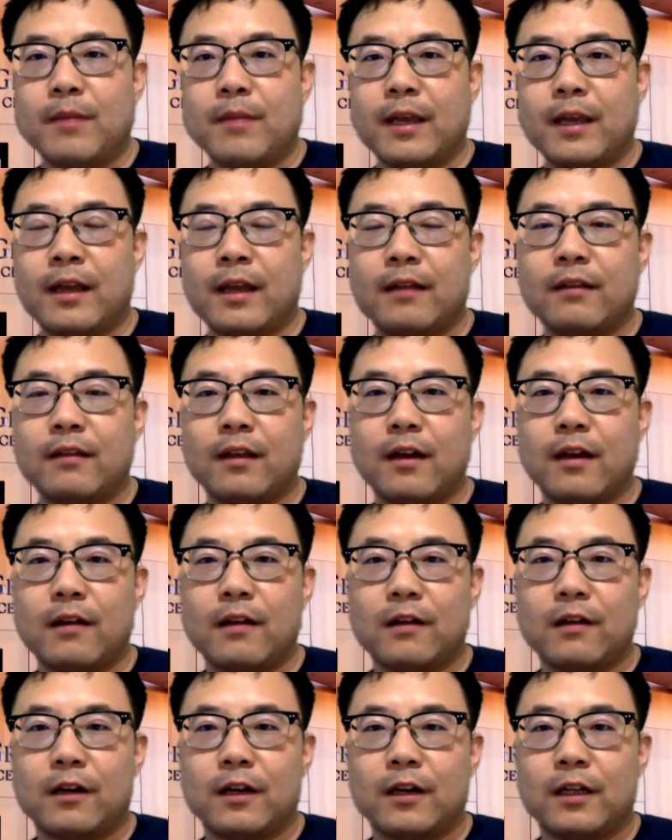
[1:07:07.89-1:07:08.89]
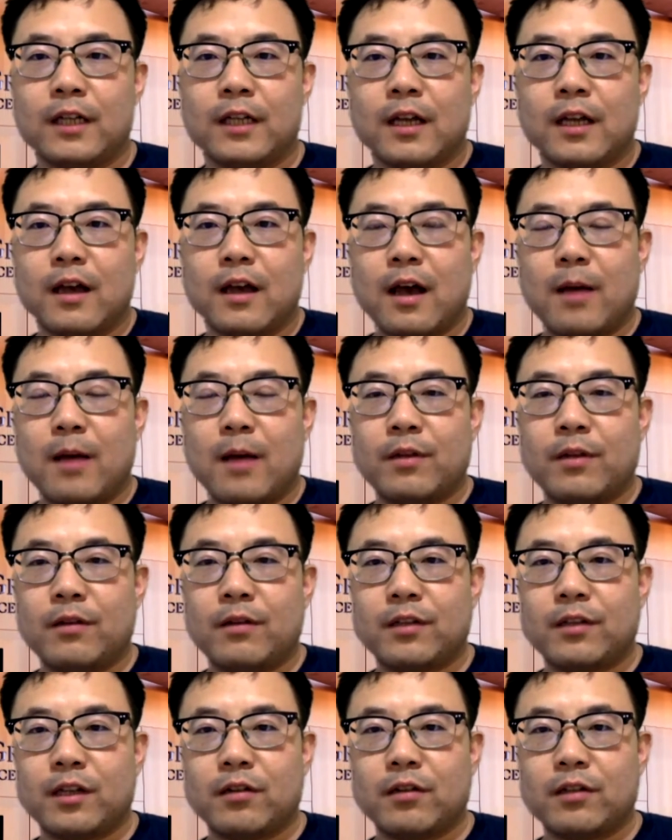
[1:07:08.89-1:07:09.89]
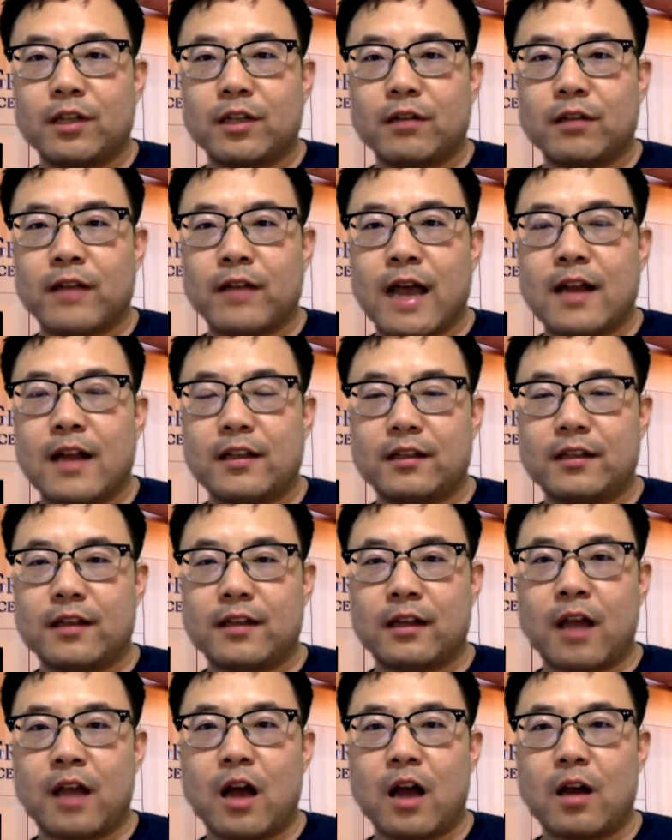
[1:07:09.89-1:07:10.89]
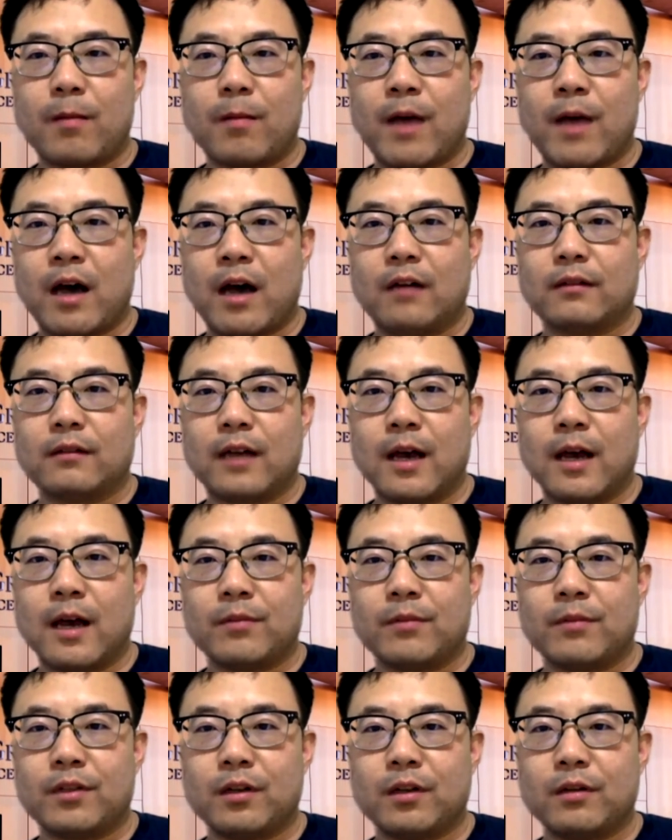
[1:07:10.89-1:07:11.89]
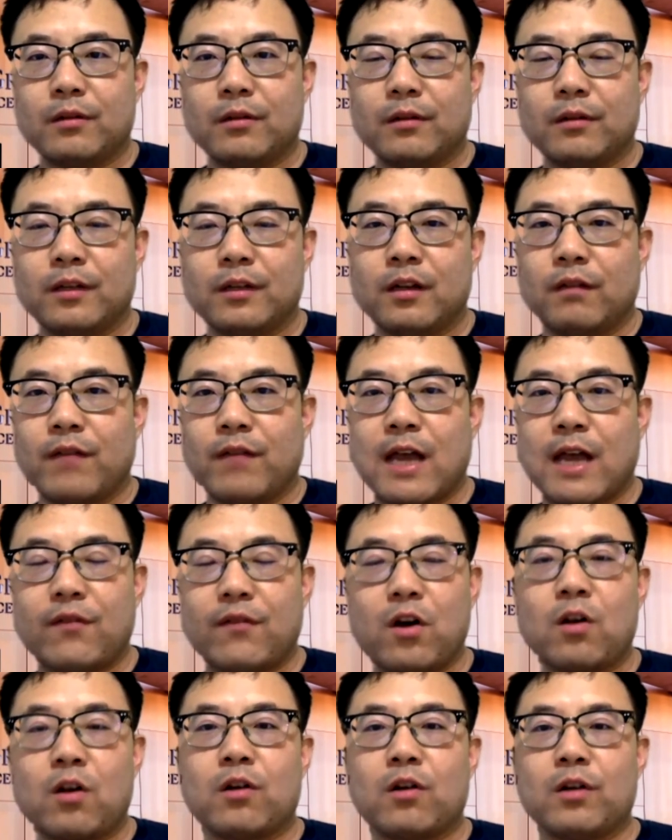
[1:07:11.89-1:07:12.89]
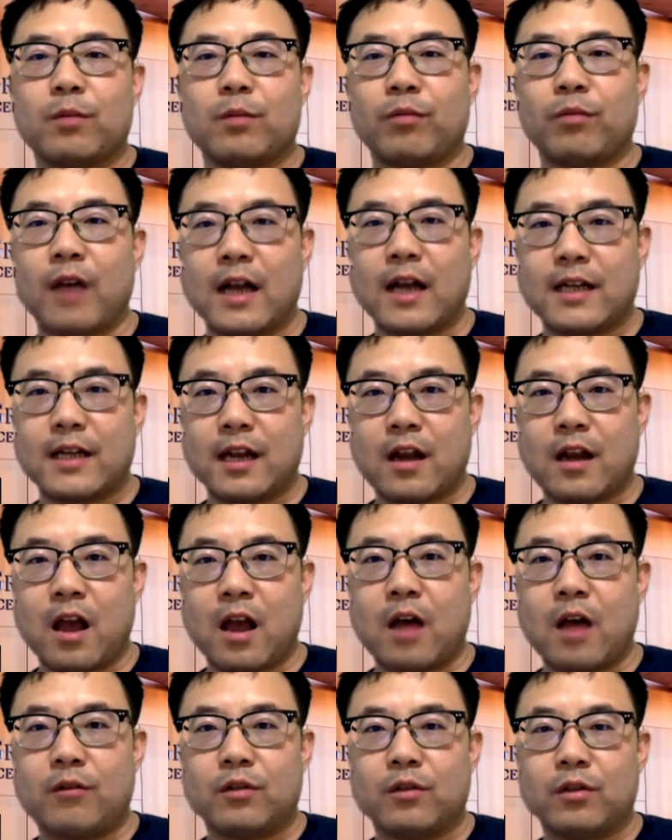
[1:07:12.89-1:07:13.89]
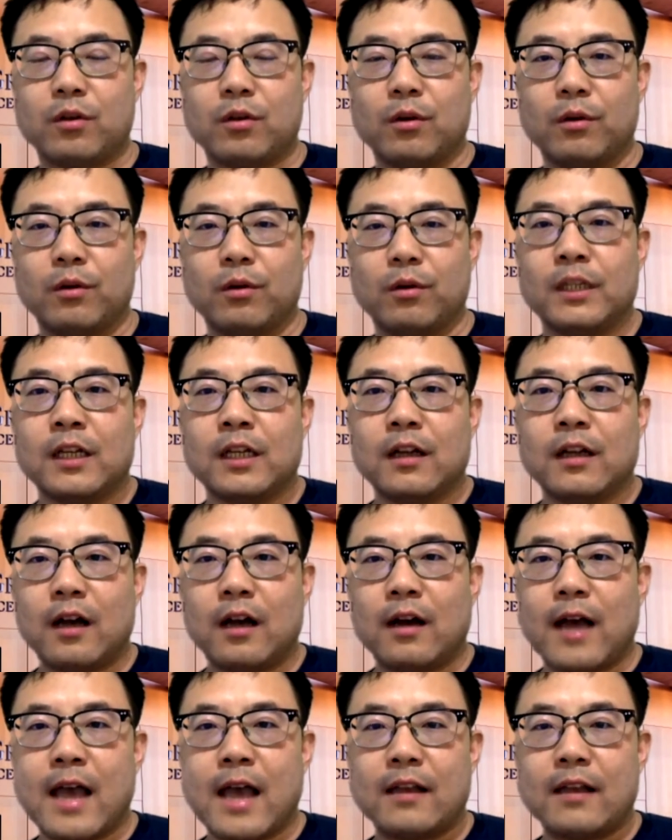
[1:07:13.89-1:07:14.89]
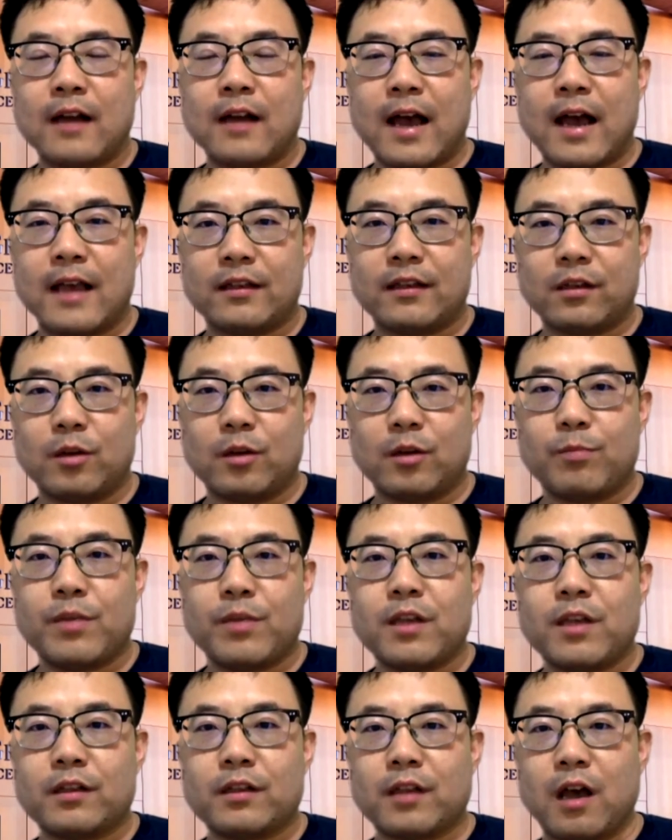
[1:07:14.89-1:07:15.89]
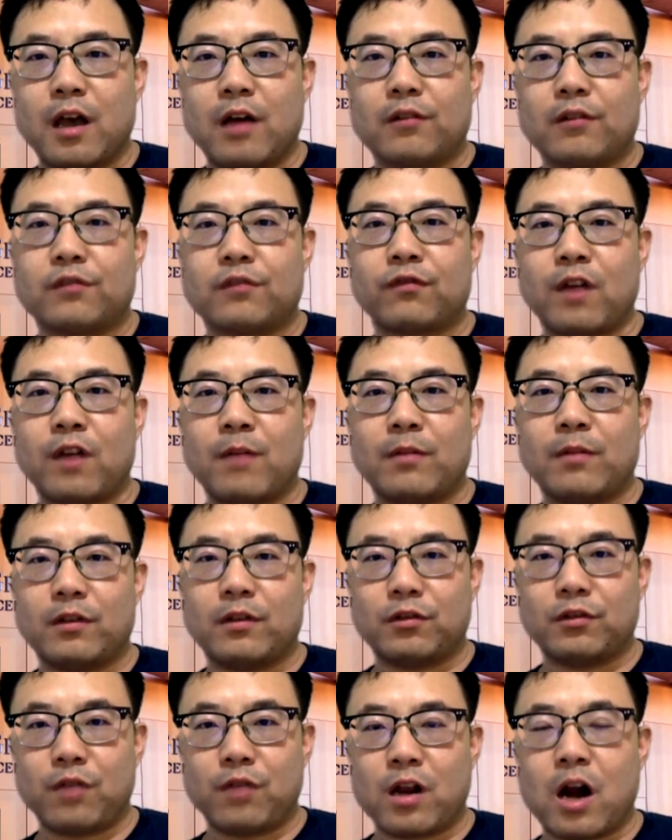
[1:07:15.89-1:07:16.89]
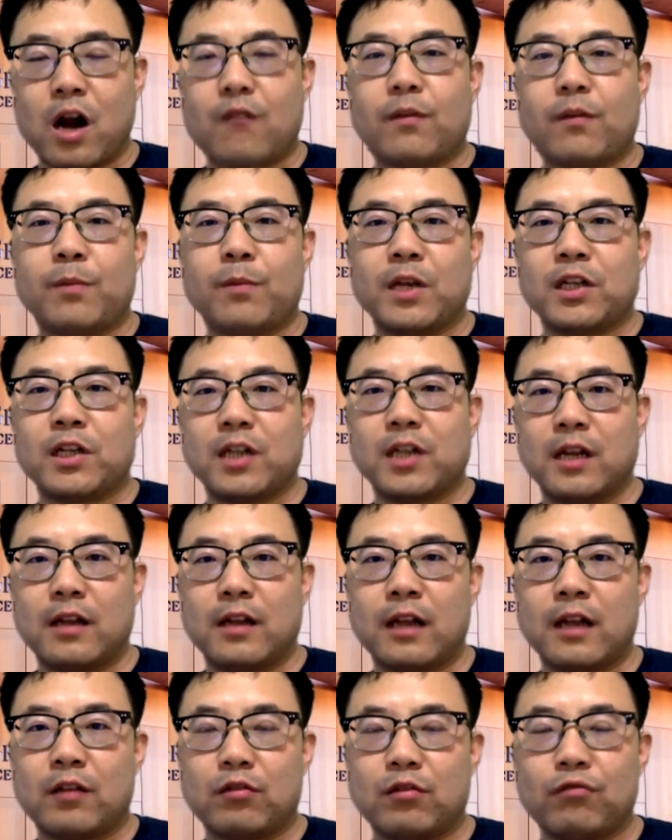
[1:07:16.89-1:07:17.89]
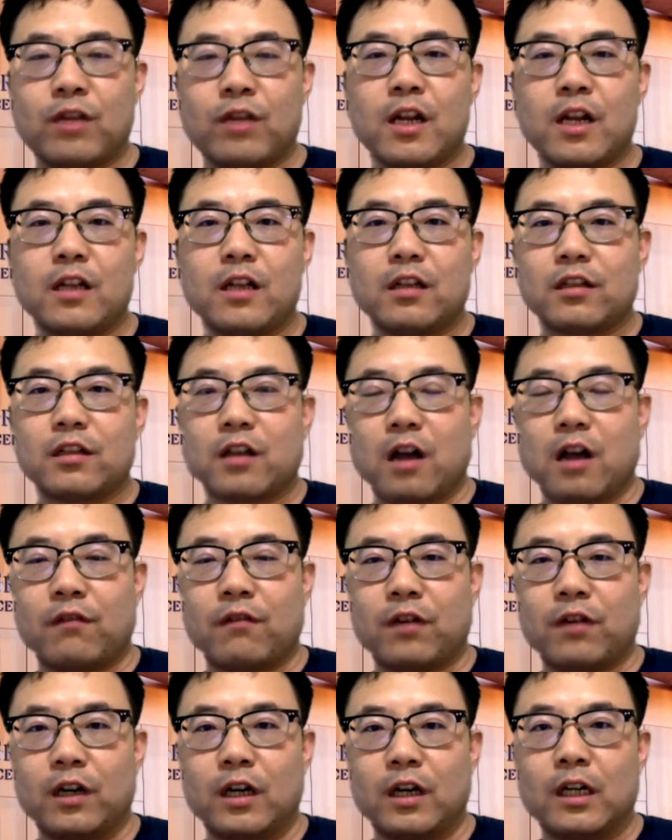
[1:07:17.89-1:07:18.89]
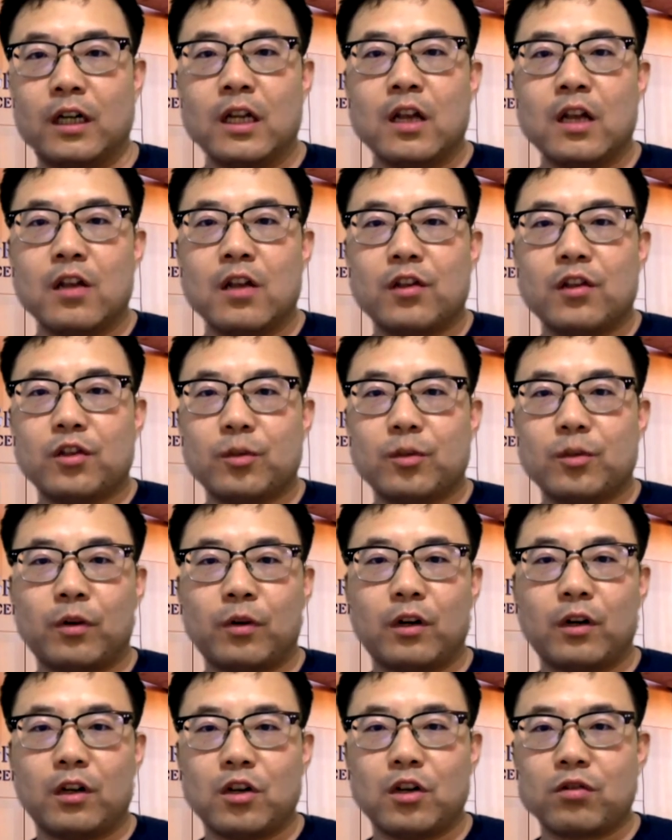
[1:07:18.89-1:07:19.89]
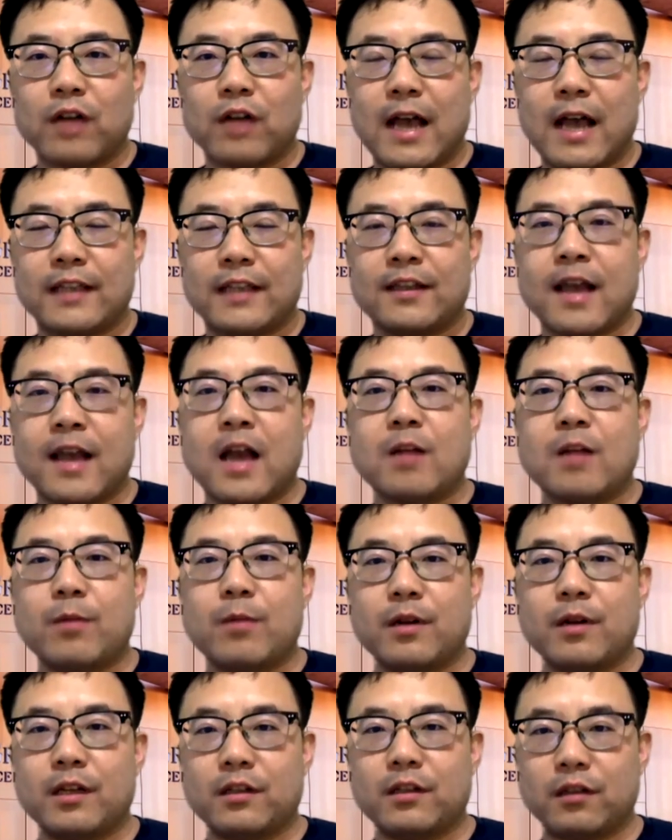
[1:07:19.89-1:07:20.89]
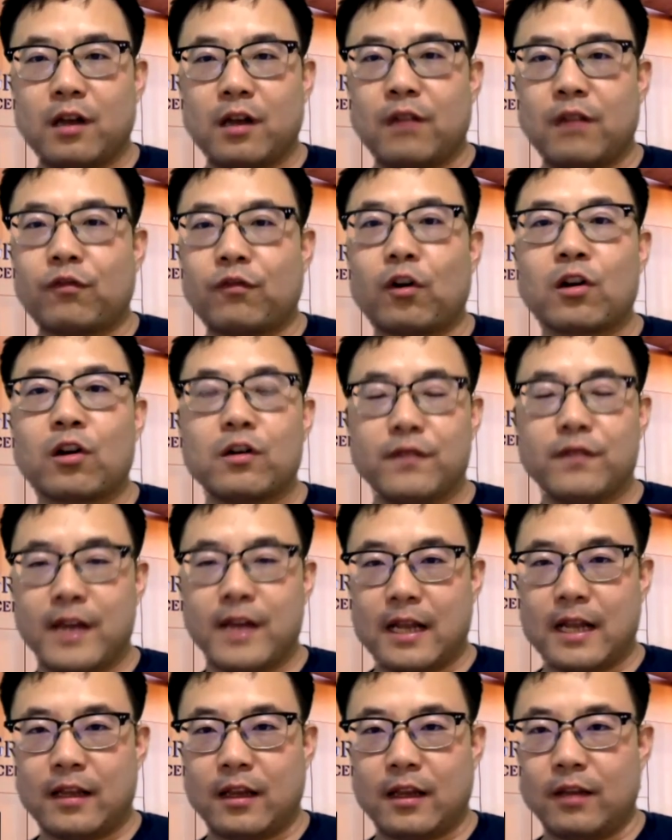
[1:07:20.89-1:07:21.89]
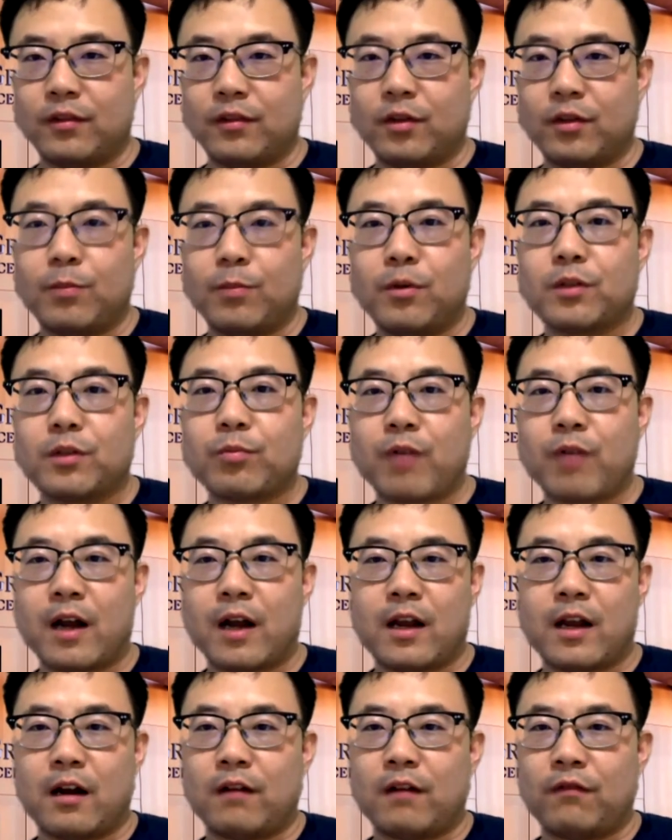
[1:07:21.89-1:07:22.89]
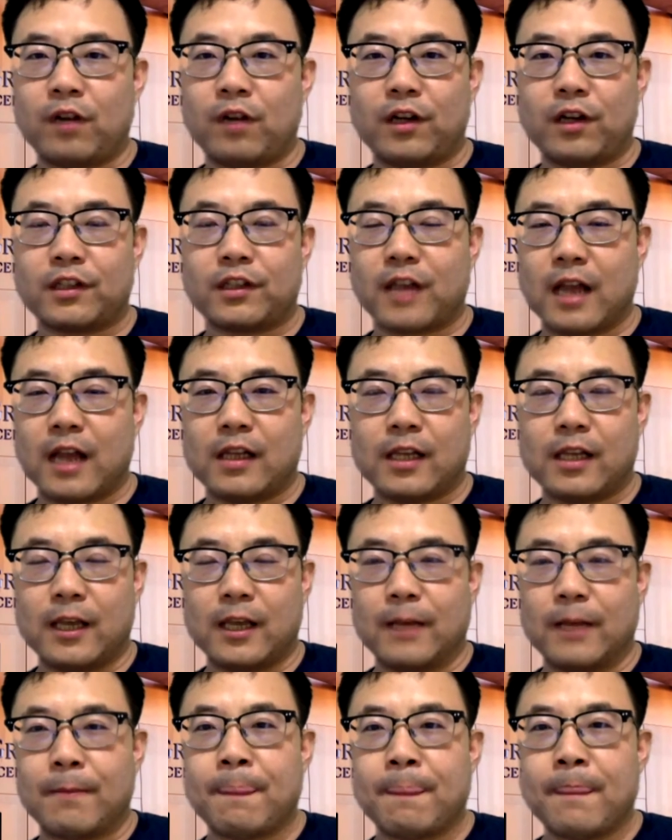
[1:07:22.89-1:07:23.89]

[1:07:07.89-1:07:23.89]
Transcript: and the other, you know, single cell analysis I talk about. so, you know, we have ongoing project now to uh, analyze you know B cells from this recovered patient and to really discover super neutralizing antibodies uh, for COVID-19. So both projects are very exciting.